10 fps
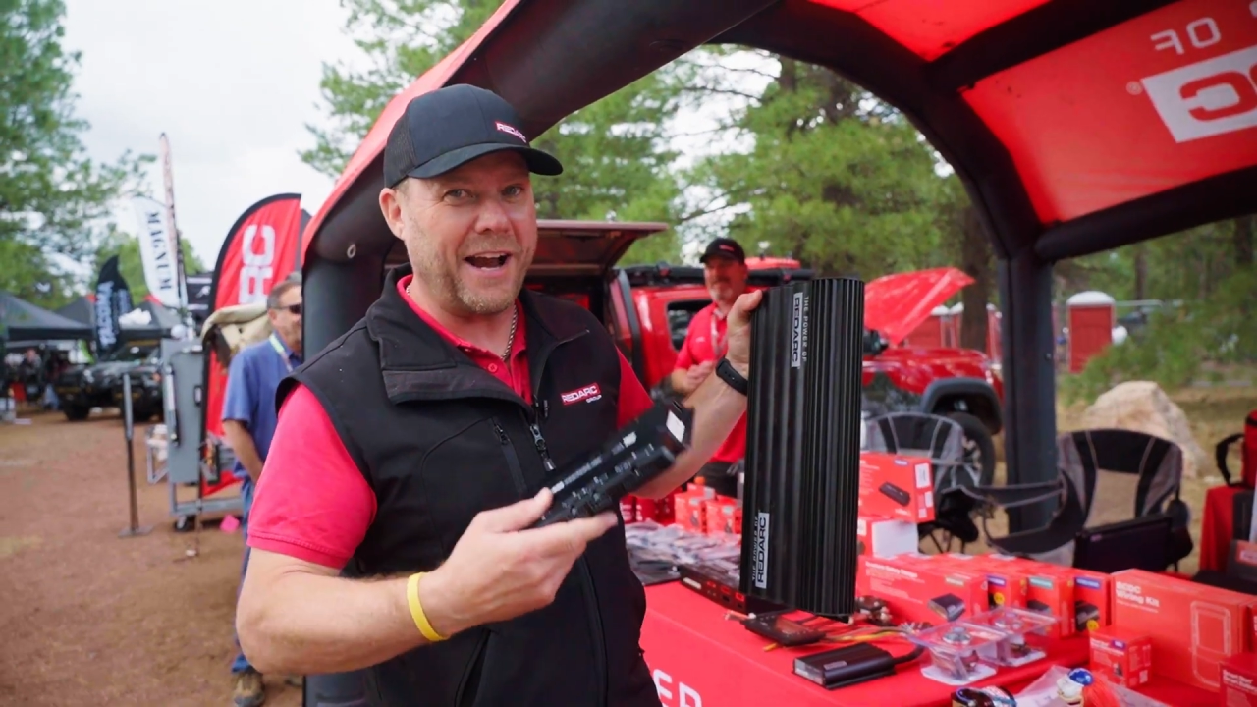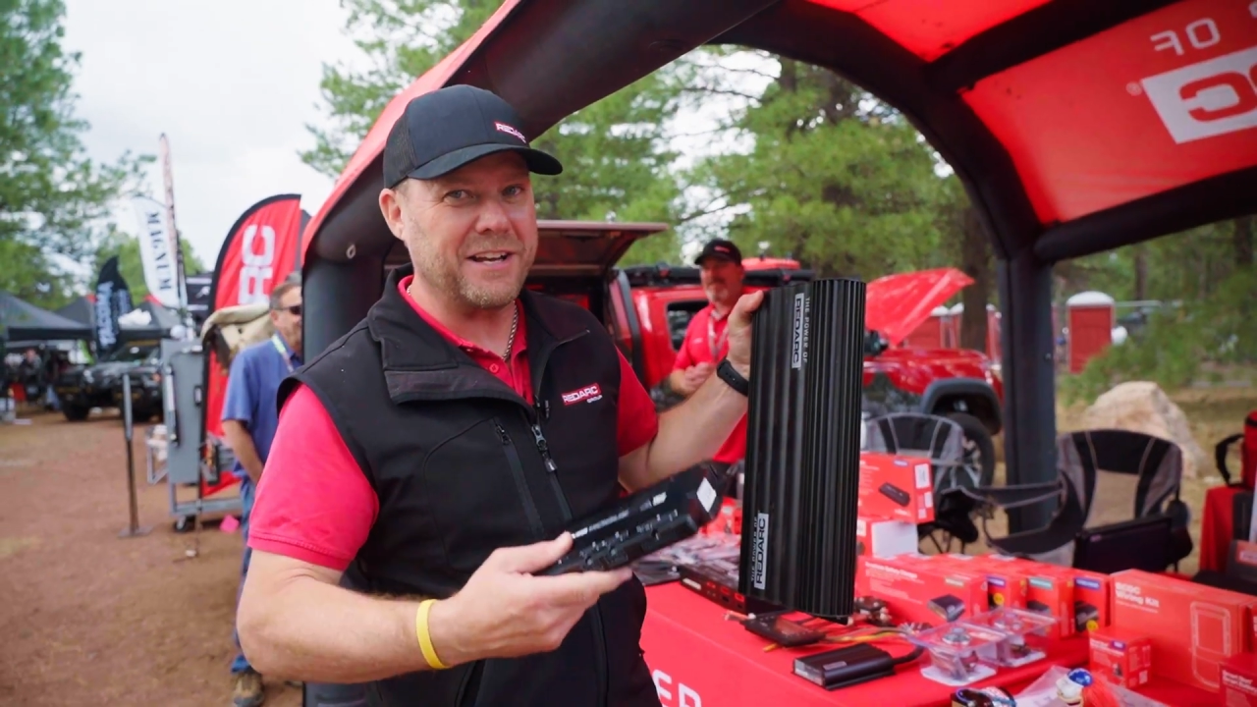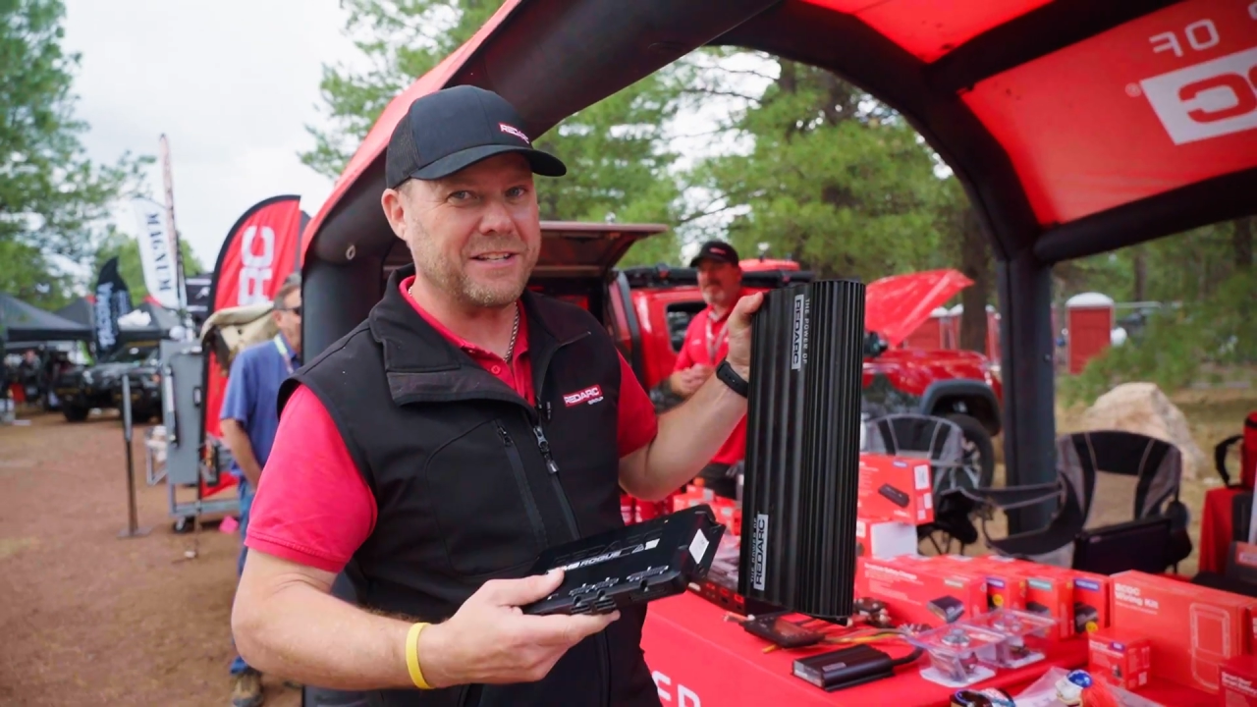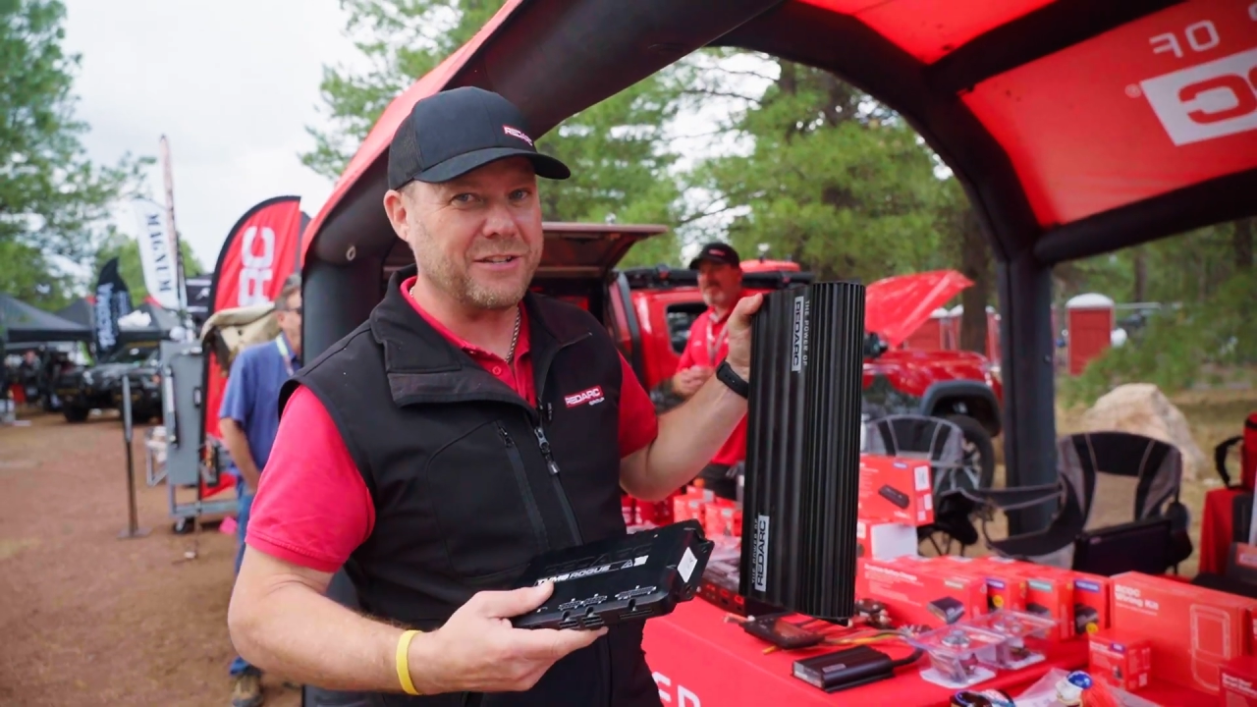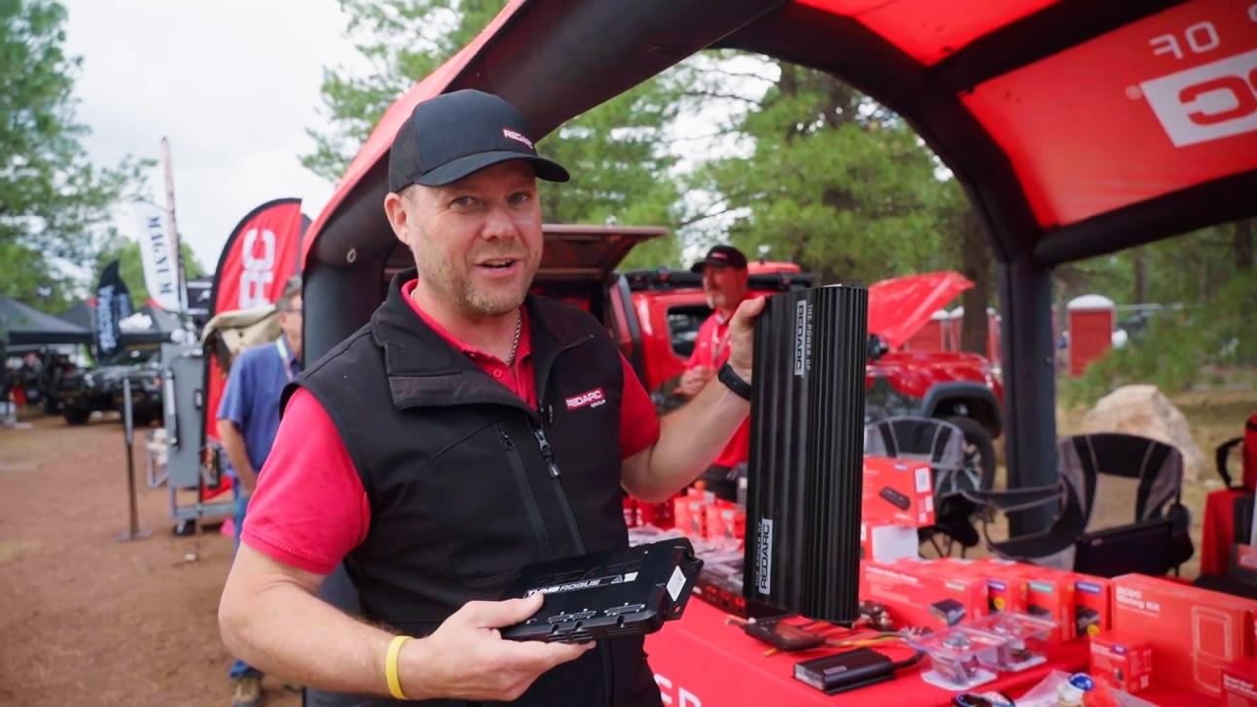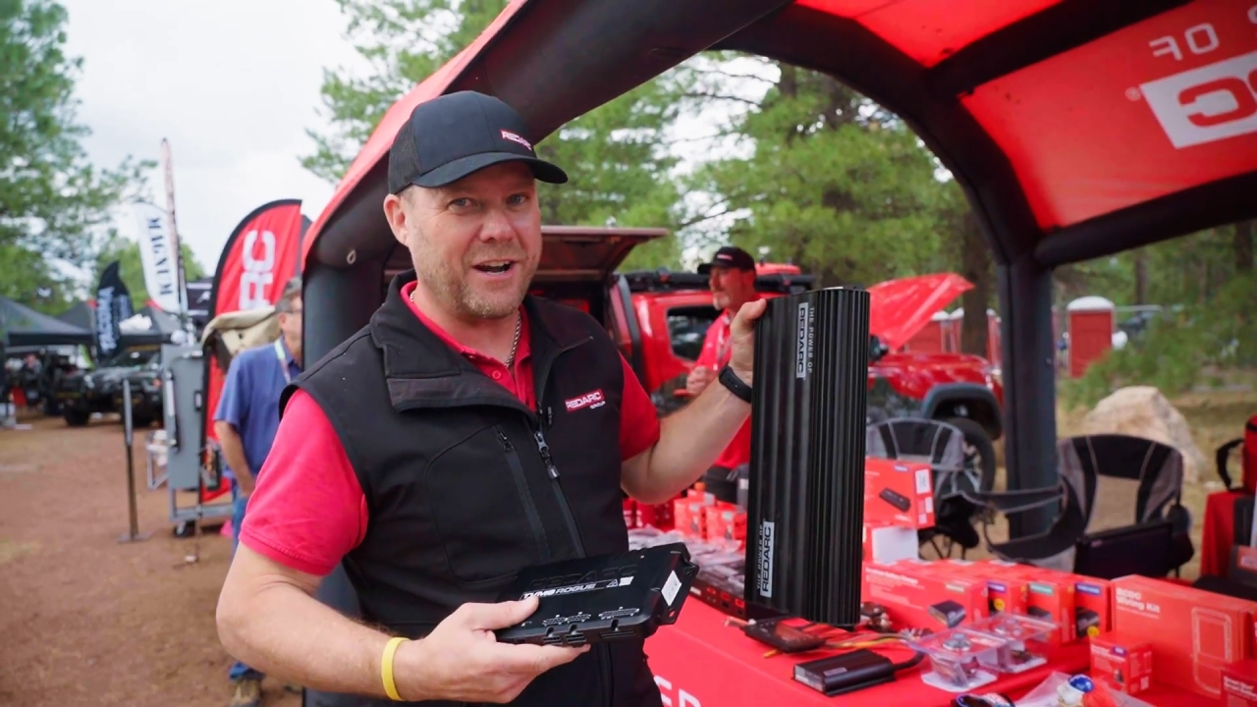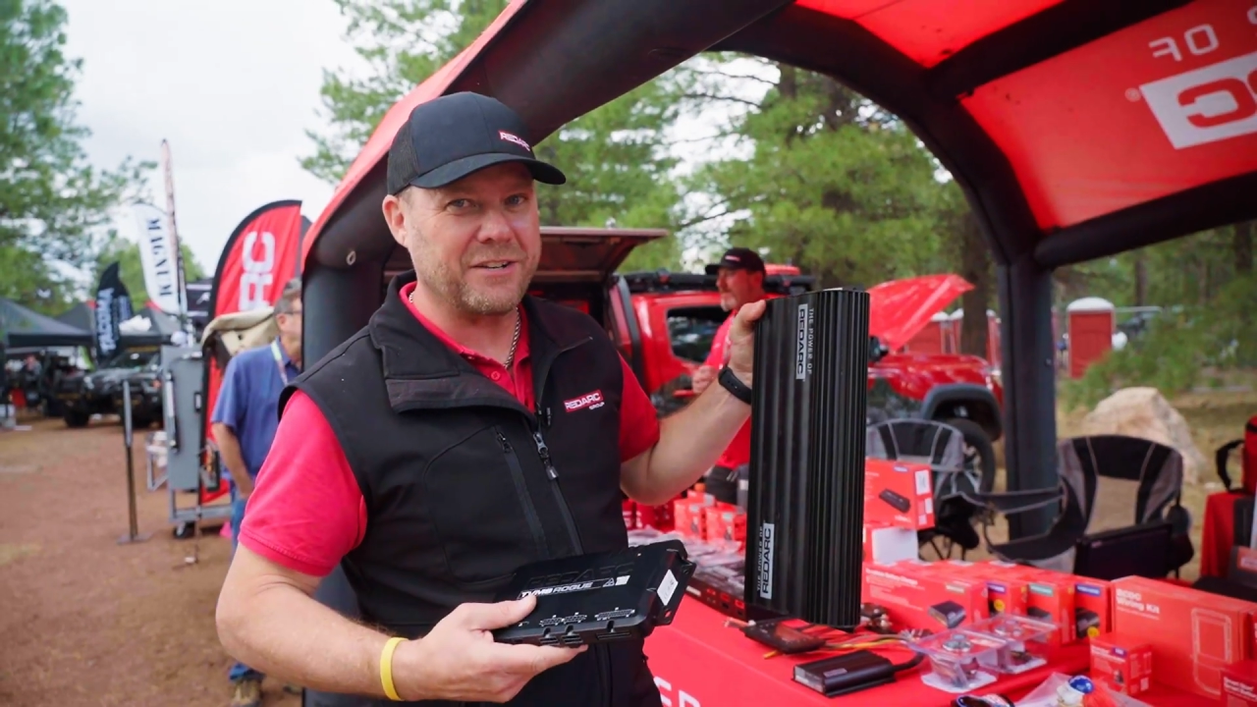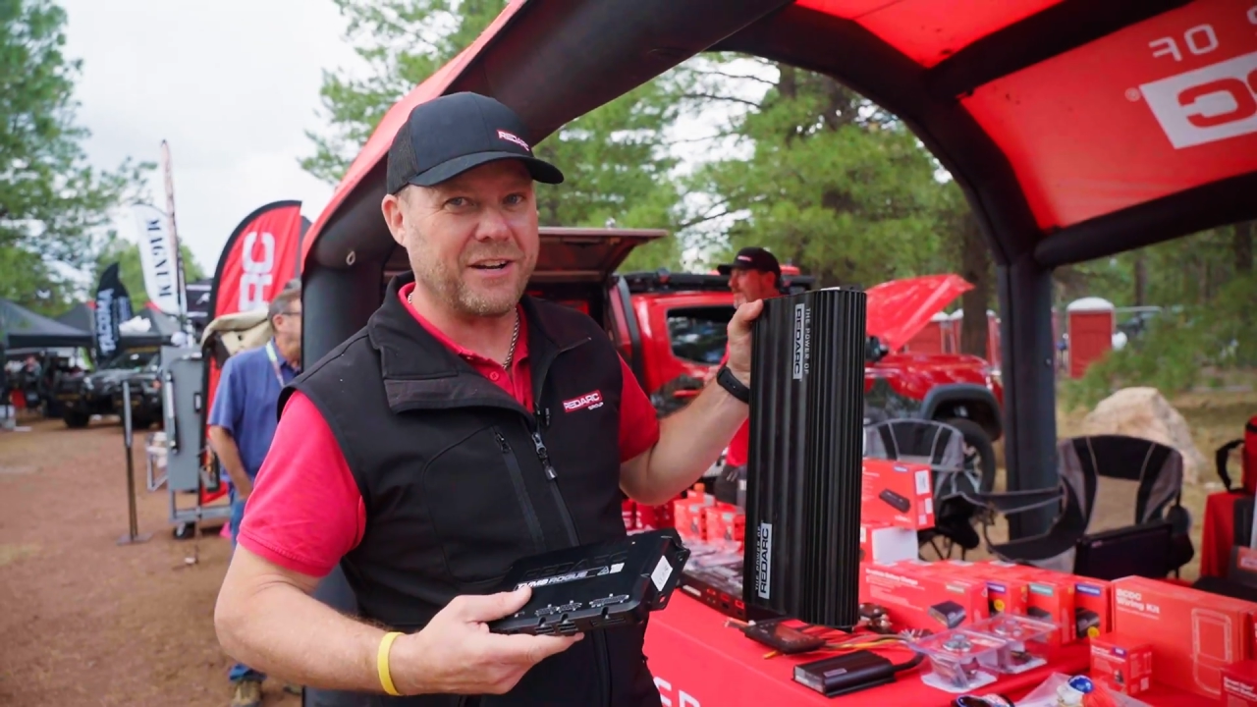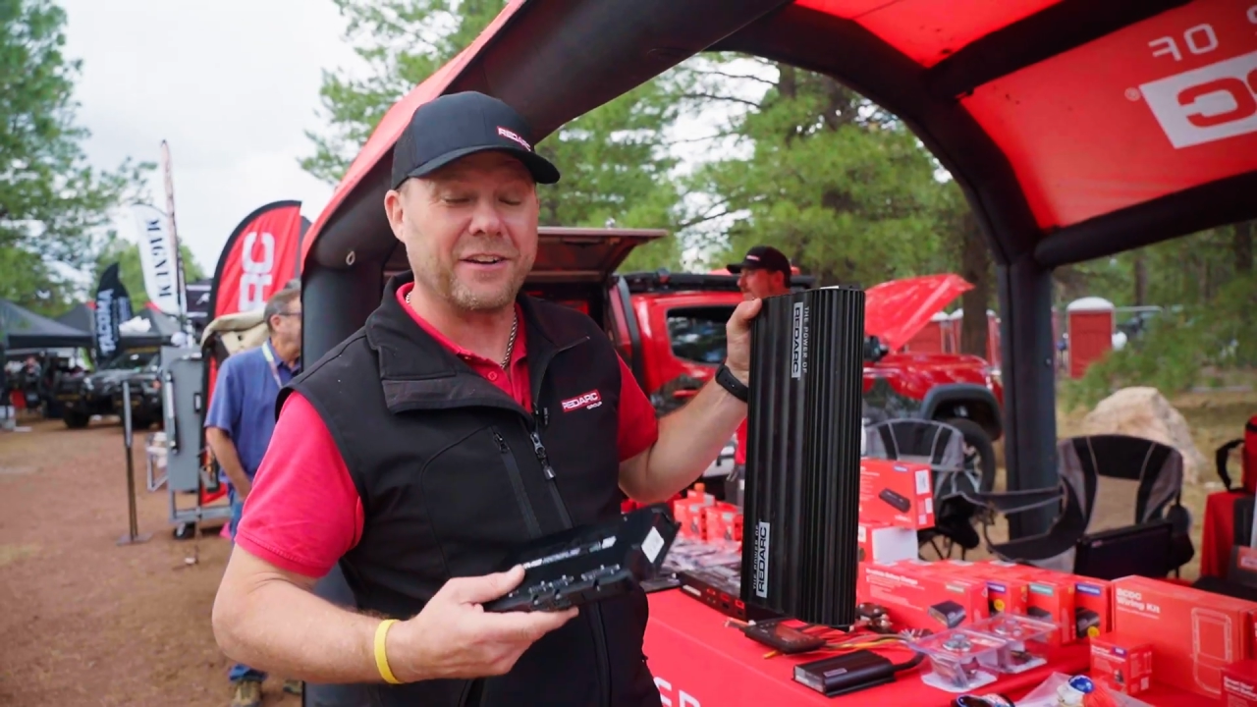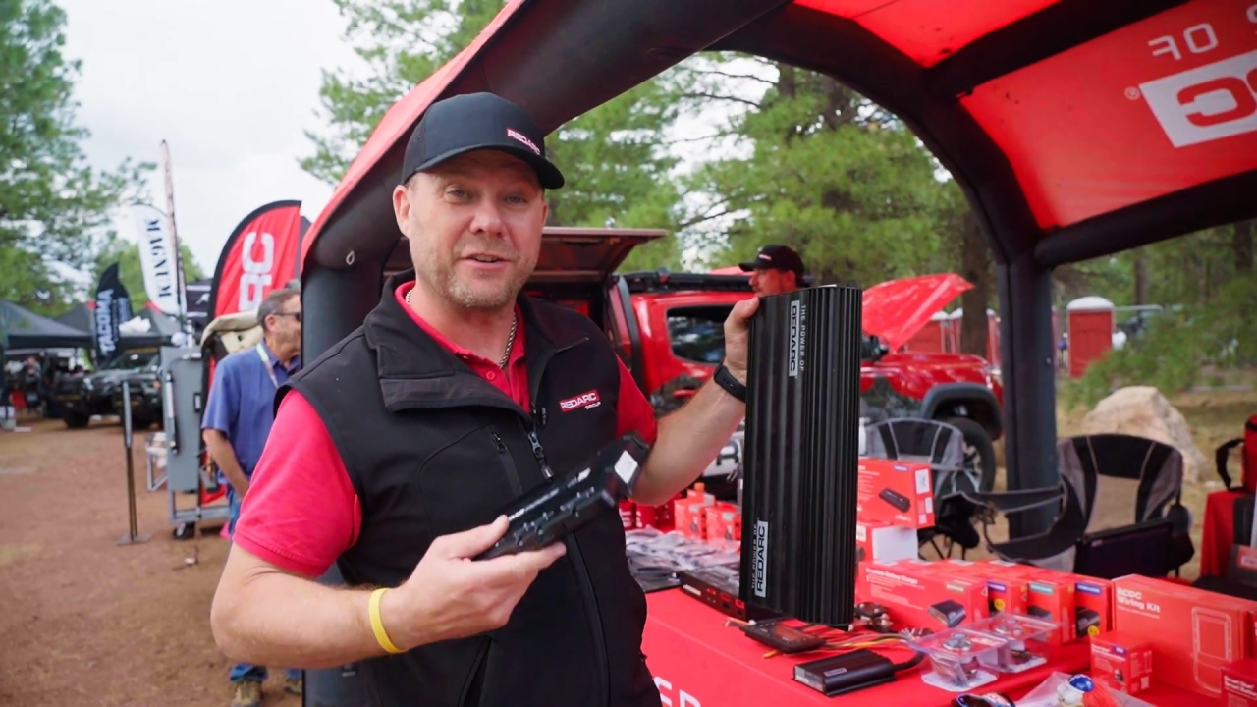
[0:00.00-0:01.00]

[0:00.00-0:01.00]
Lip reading: AC charger,